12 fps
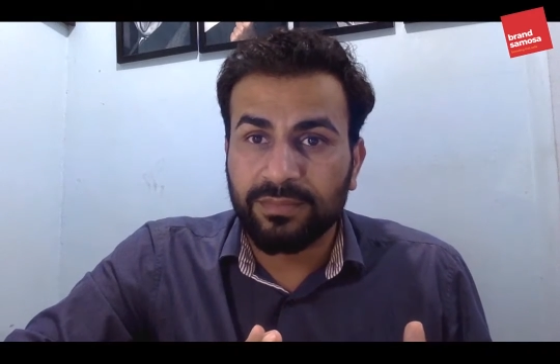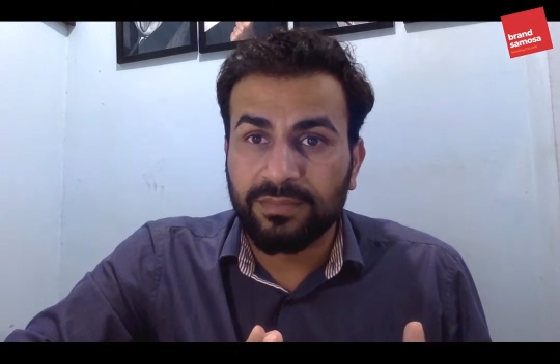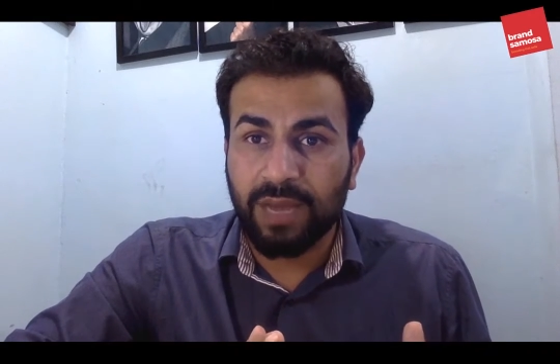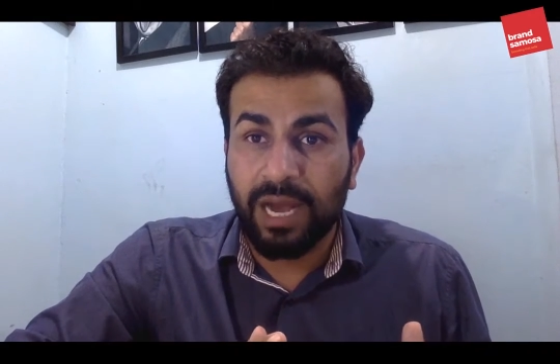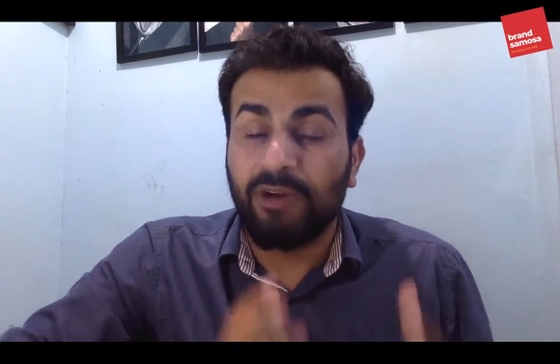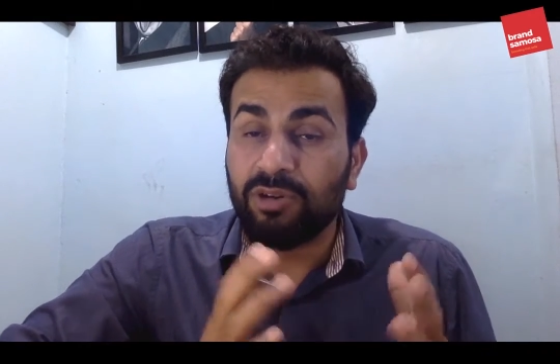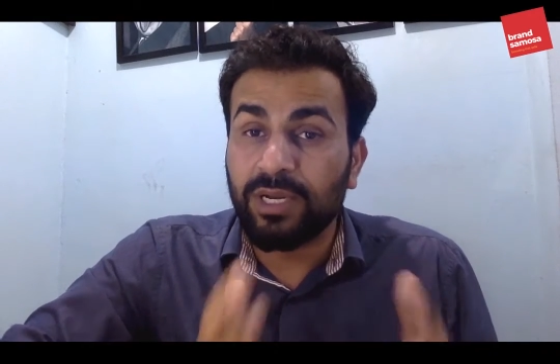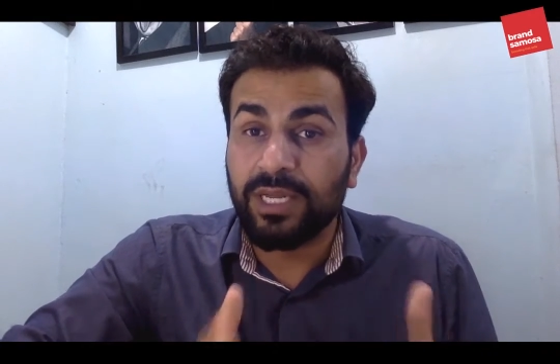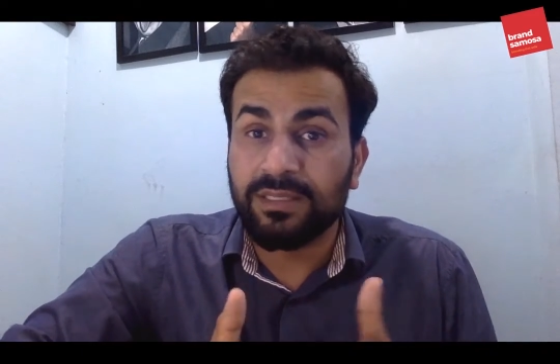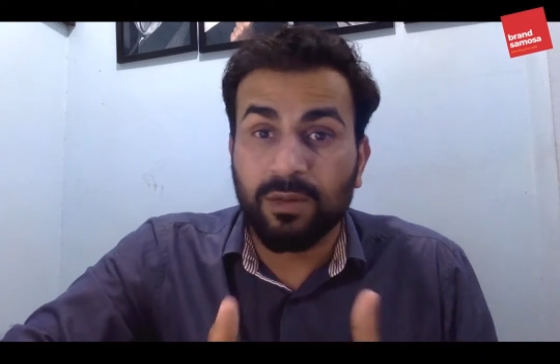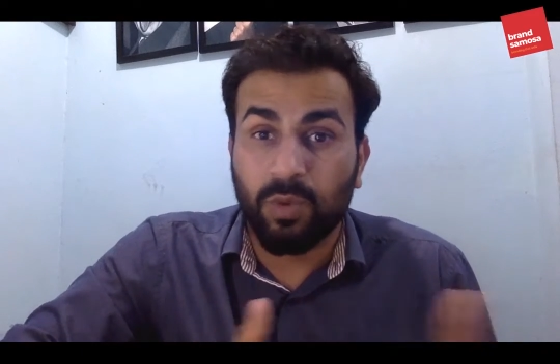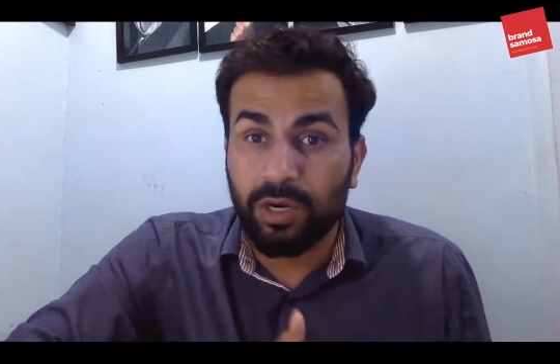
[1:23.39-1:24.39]
How
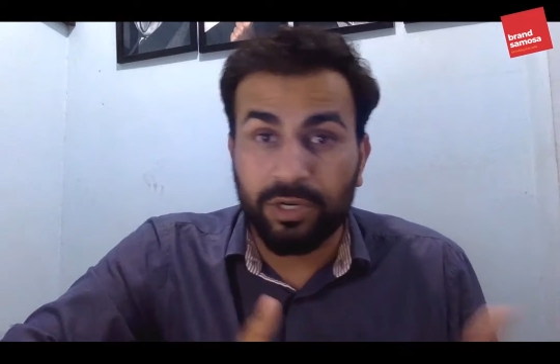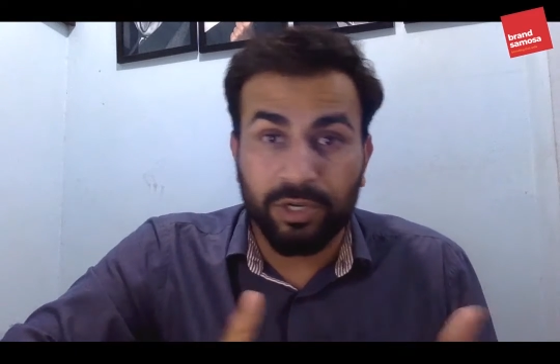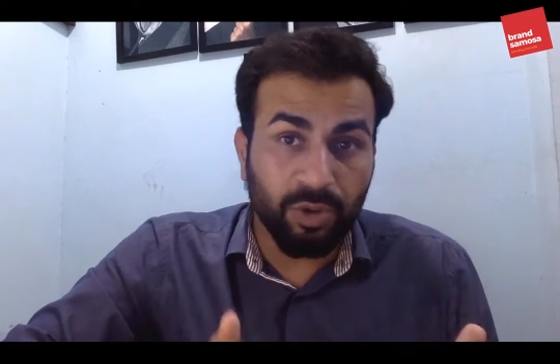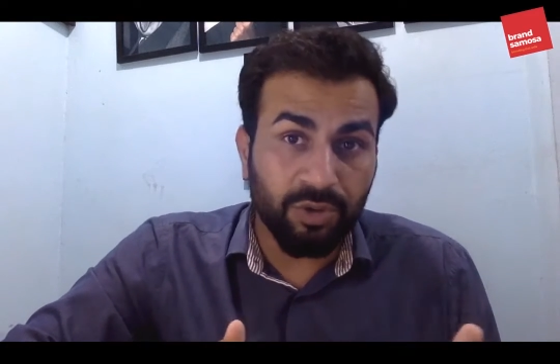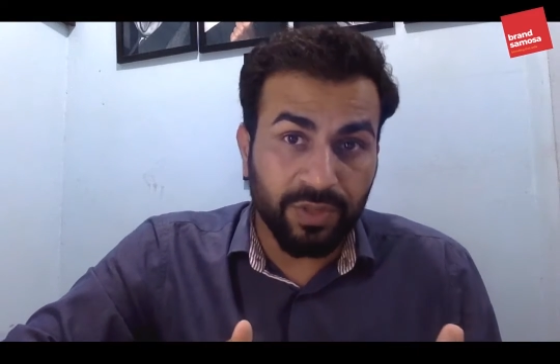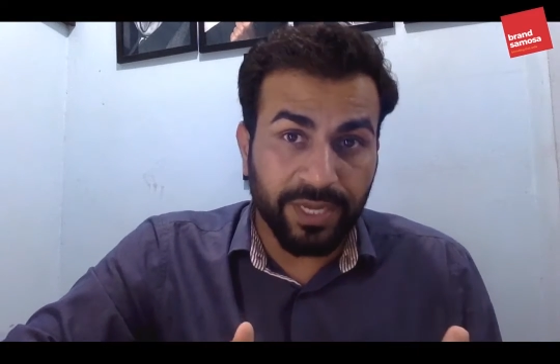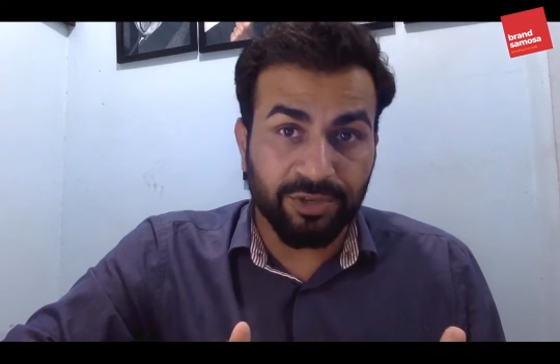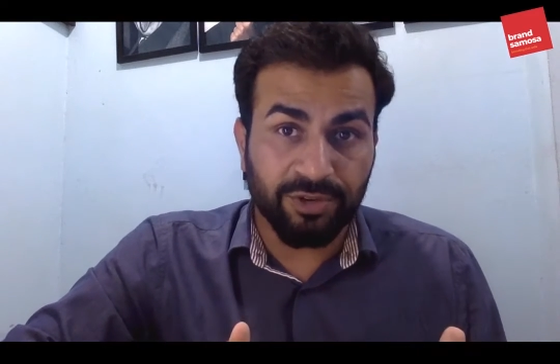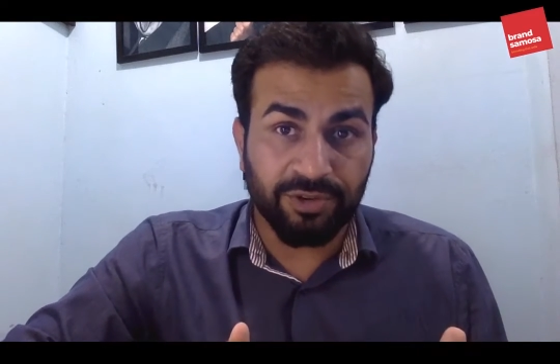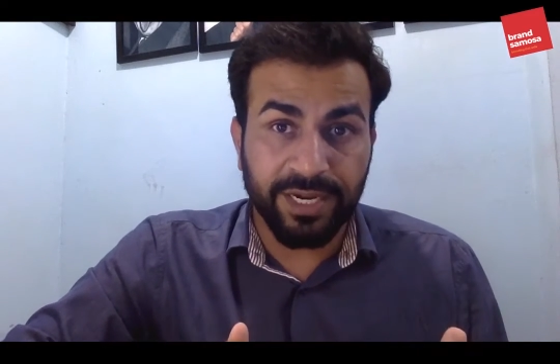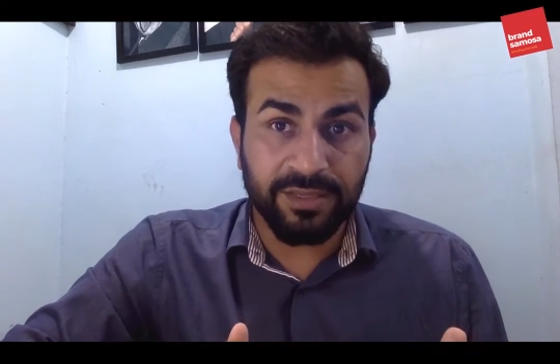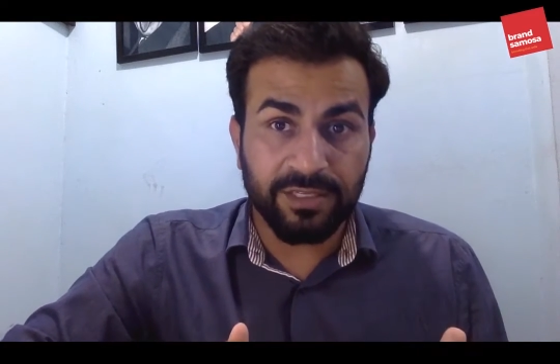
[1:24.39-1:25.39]
does the world know that you're
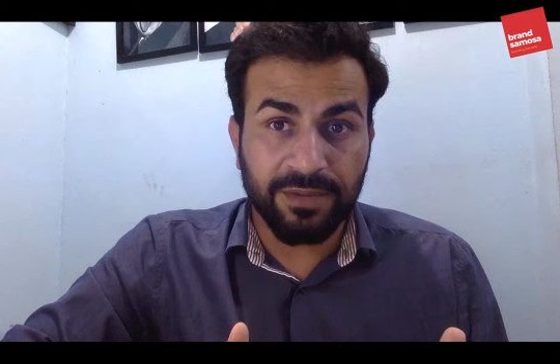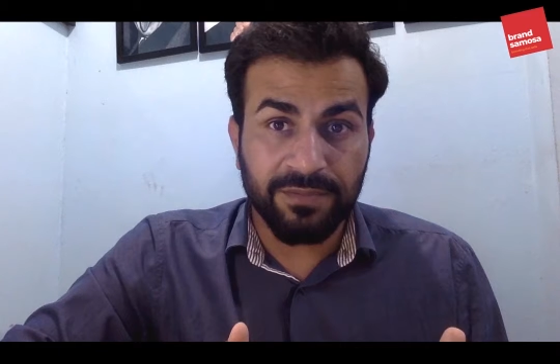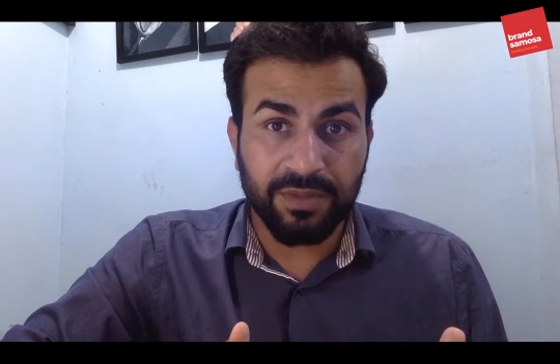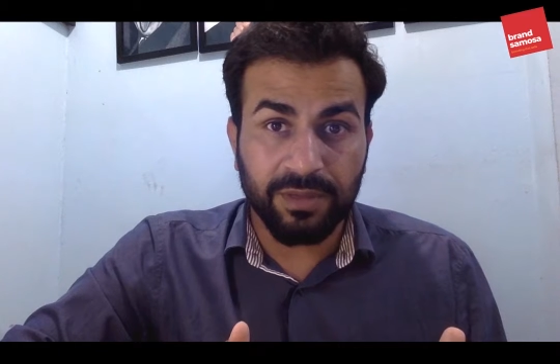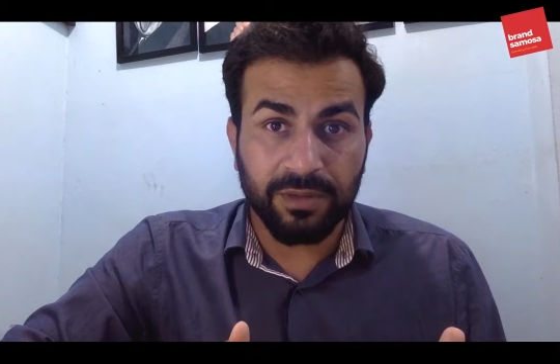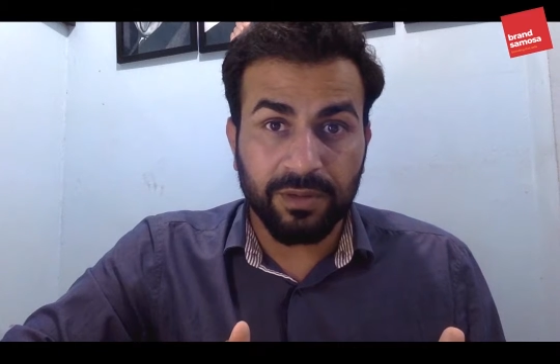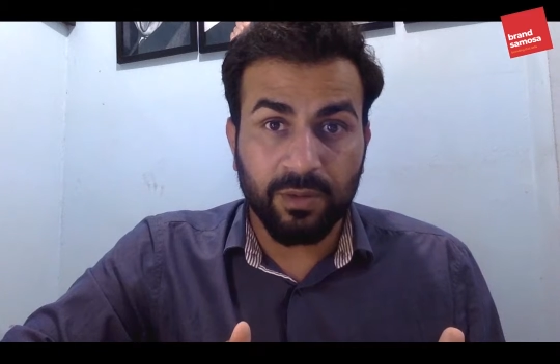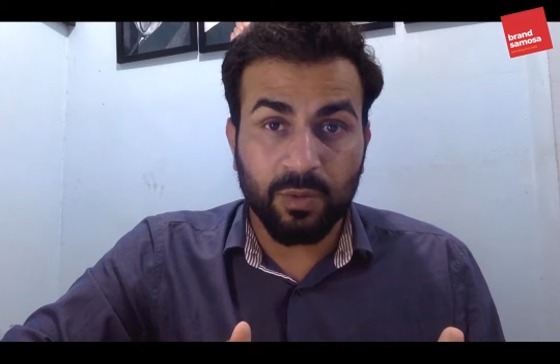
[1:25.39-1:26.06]
creating something?